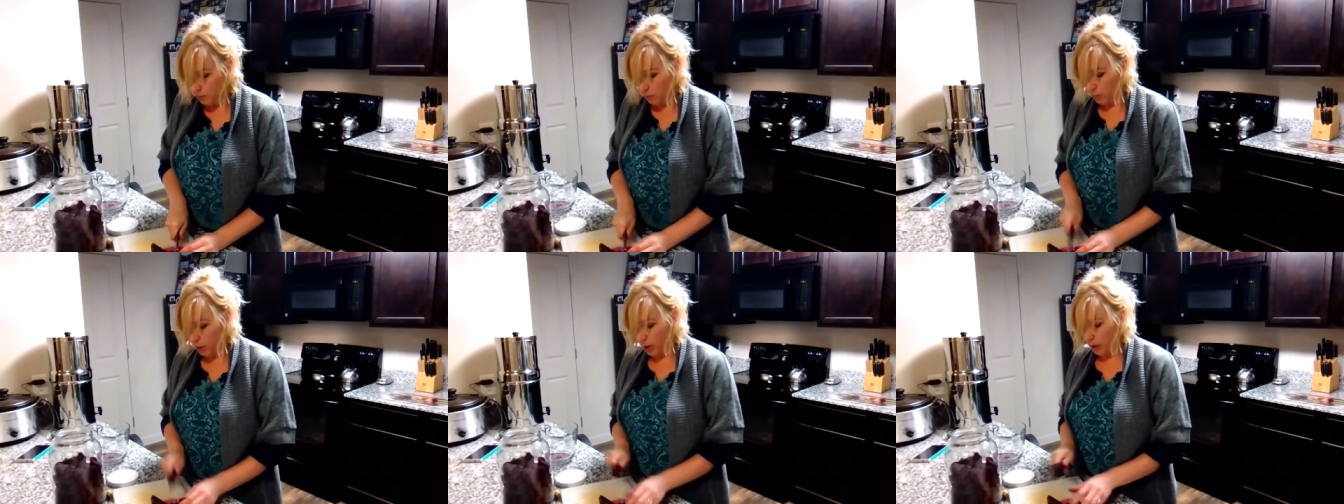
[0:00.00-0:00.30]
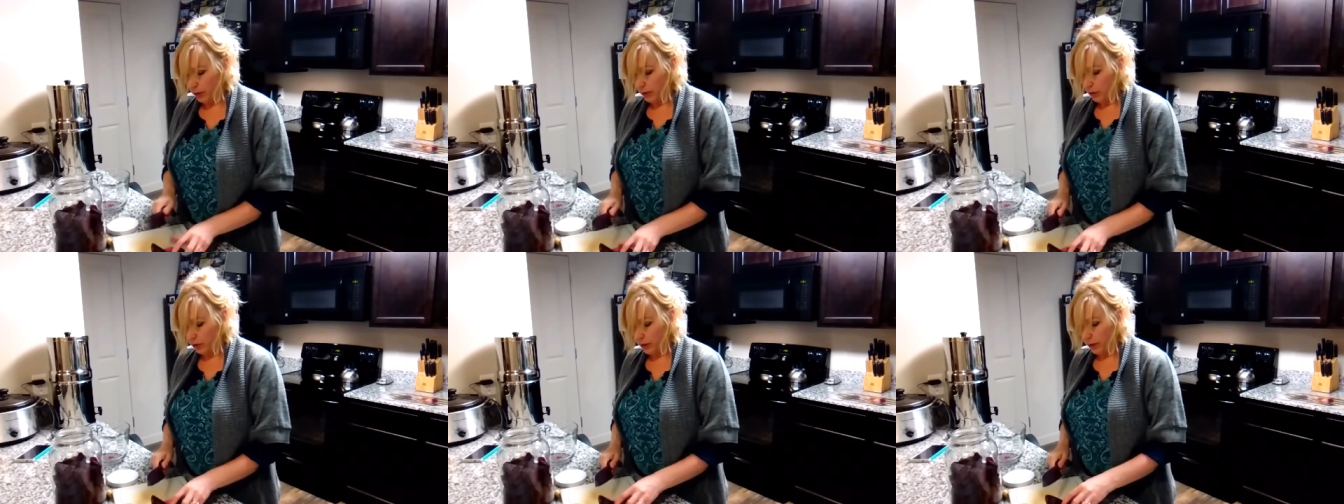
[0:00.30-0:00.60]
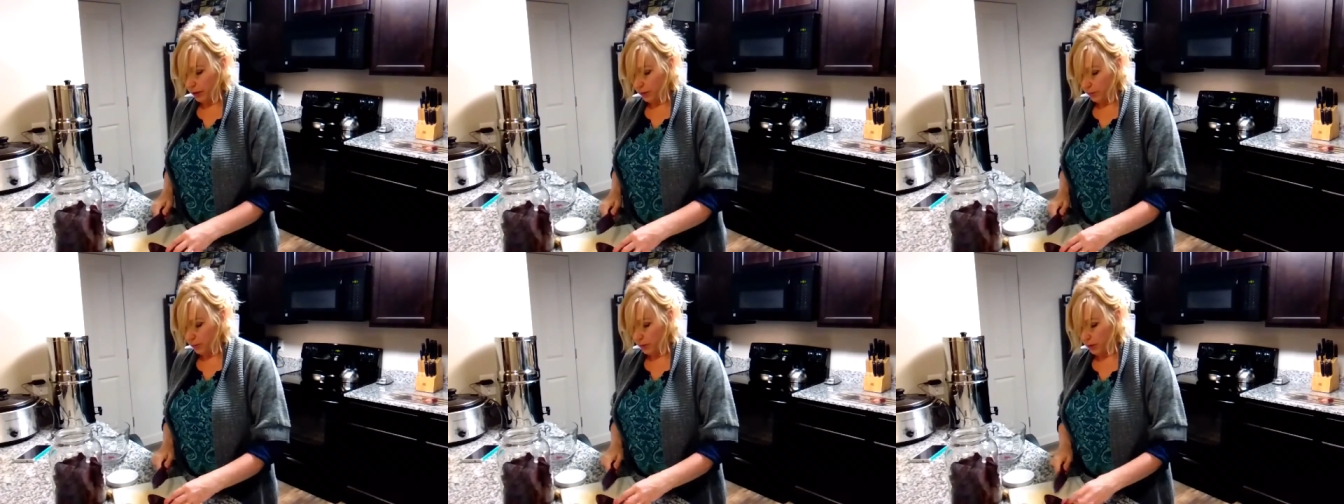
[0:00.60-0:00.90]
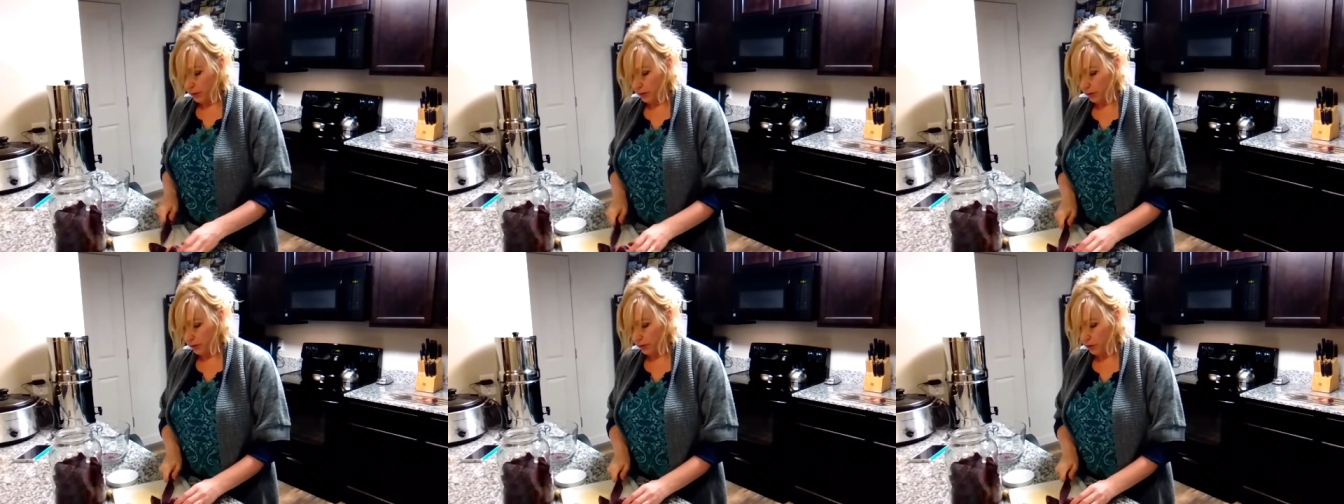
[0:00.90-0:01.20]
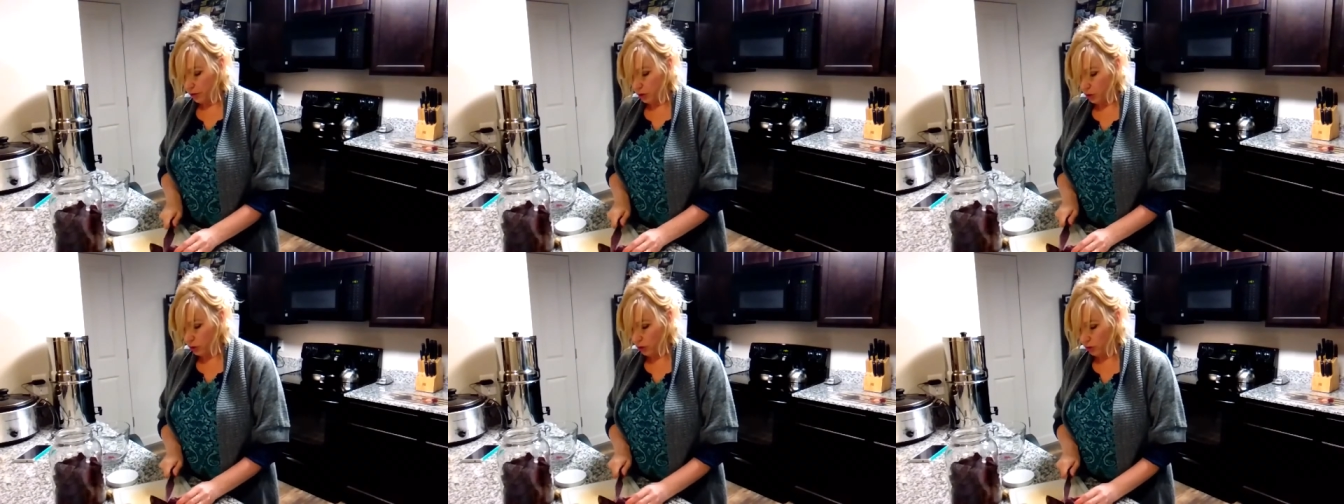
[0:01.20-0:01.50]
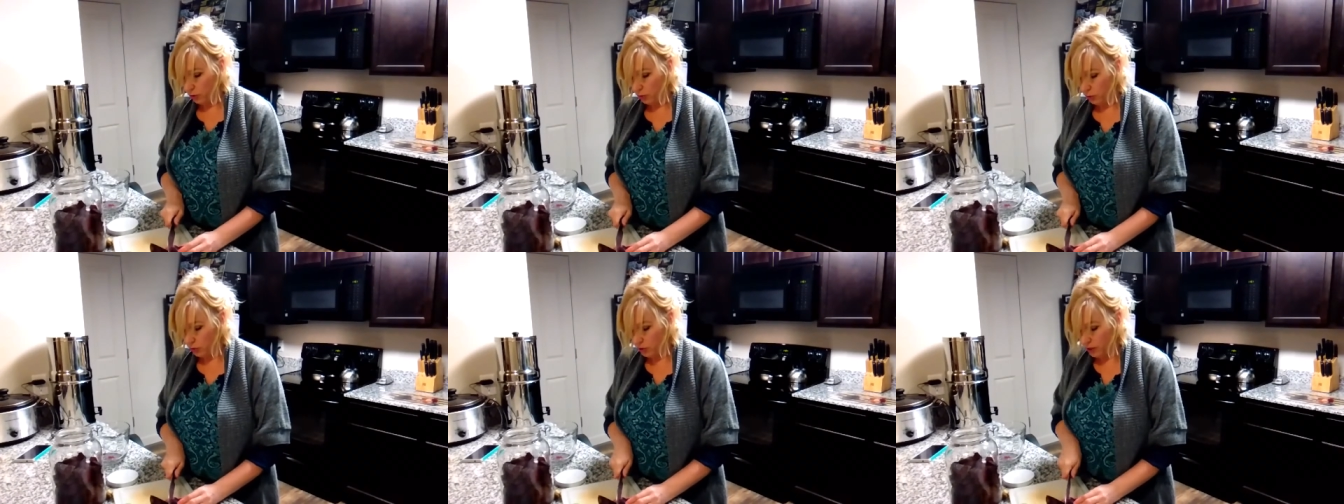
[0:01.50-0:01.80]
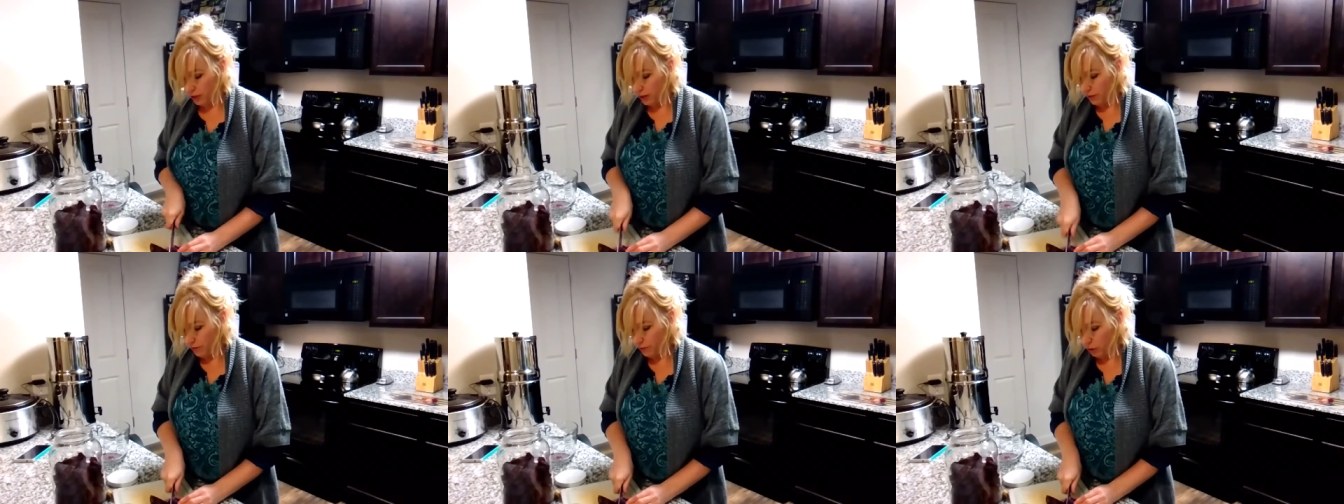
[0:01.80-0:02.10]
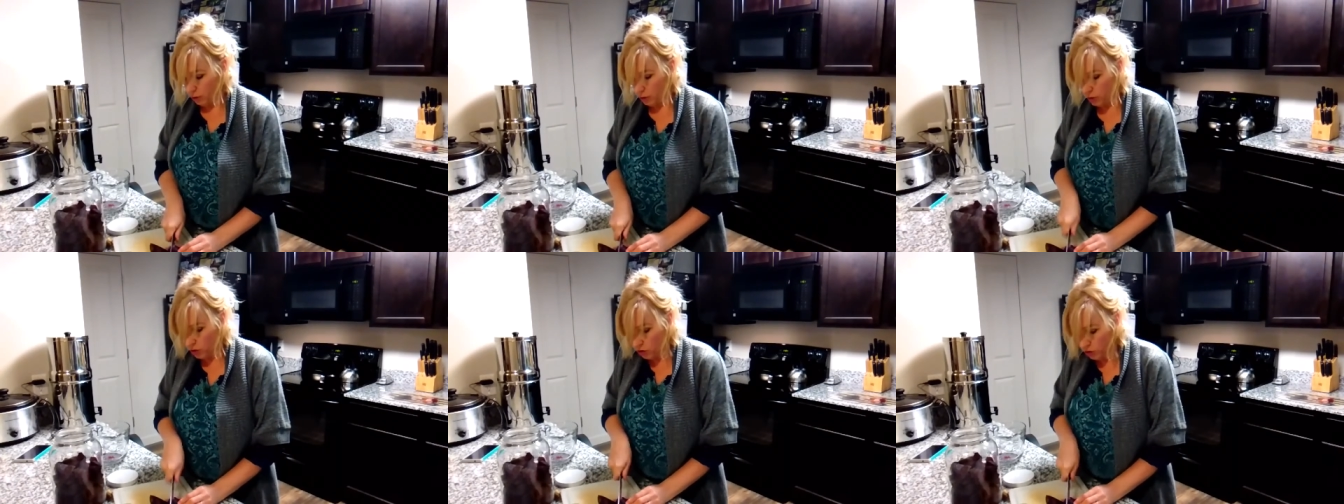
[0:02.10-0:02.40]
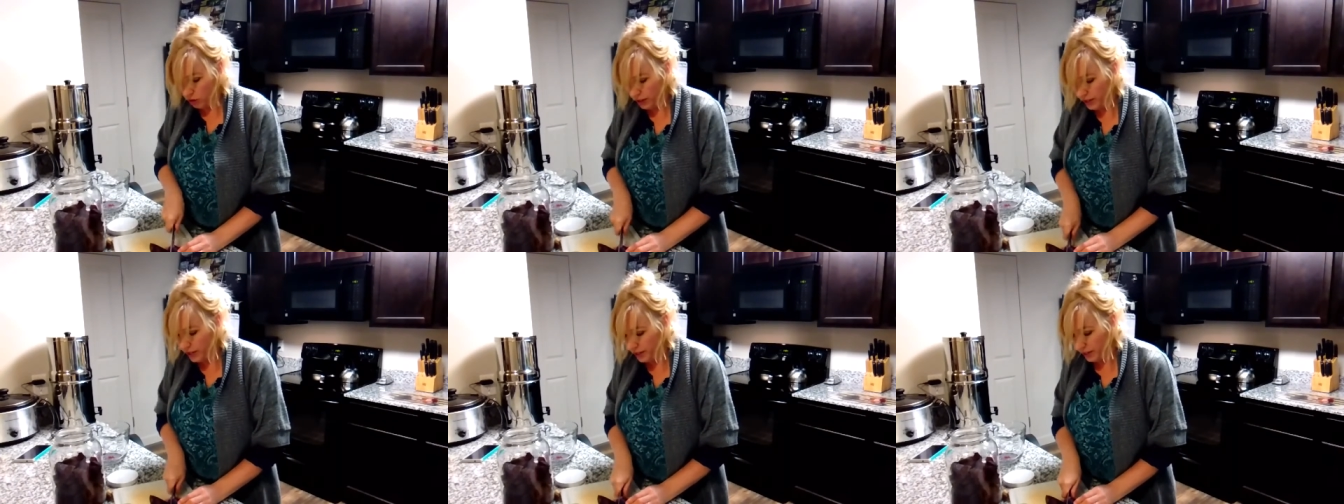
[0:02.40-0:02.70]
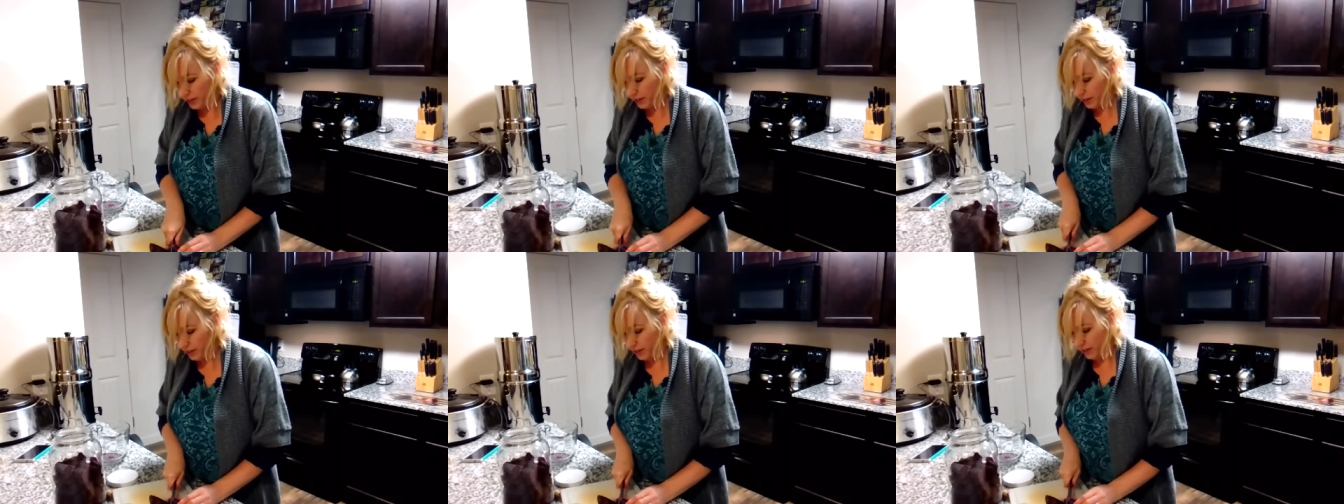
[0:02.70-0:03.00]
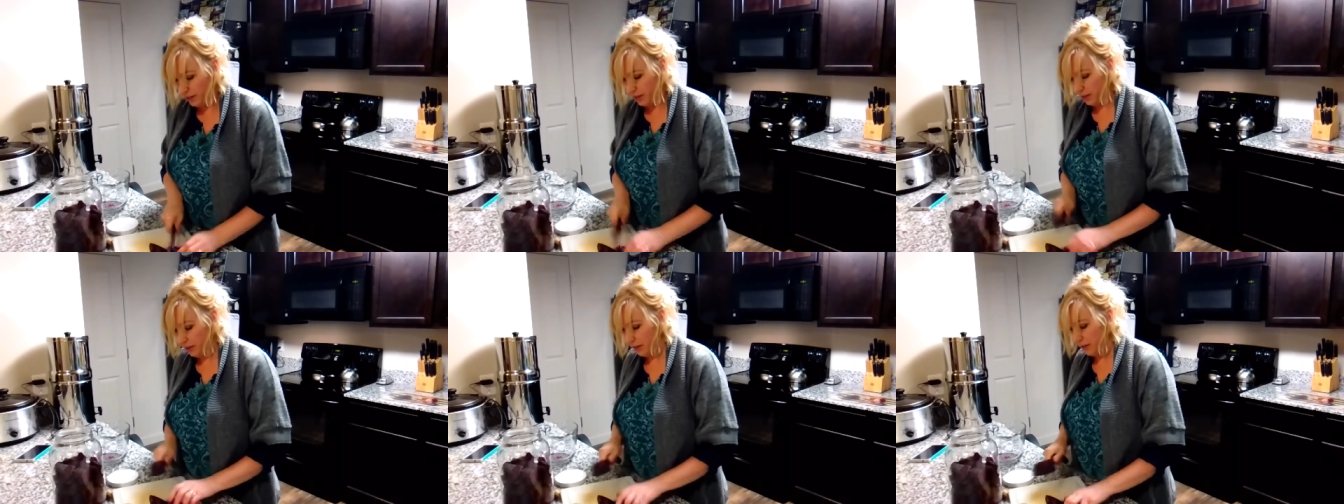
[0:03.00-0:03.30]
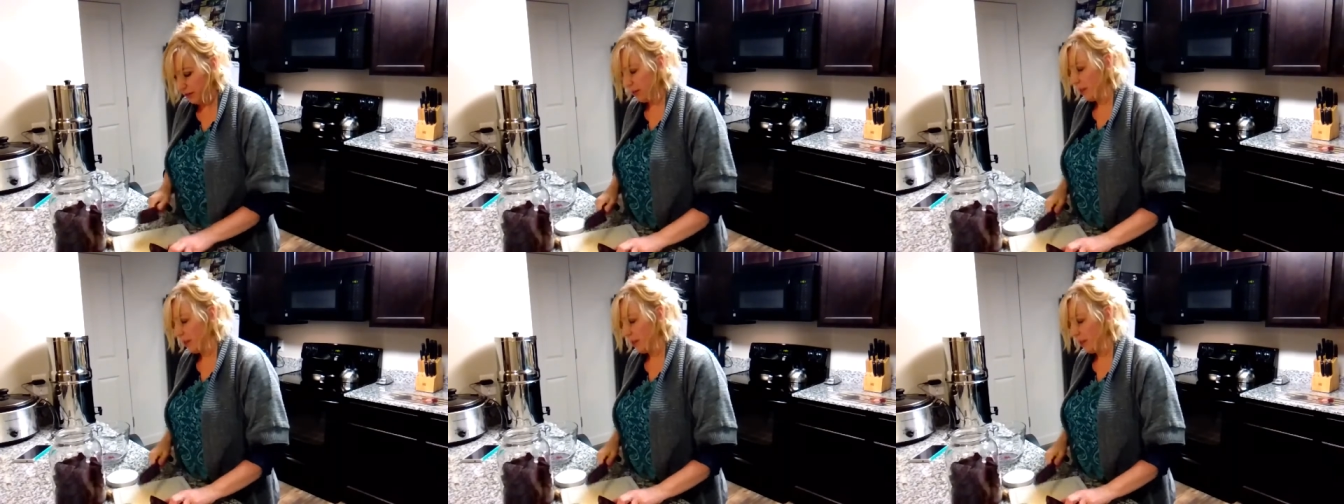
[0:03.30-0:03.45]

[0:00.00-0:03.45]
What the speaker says: bottle up the juice after straining it,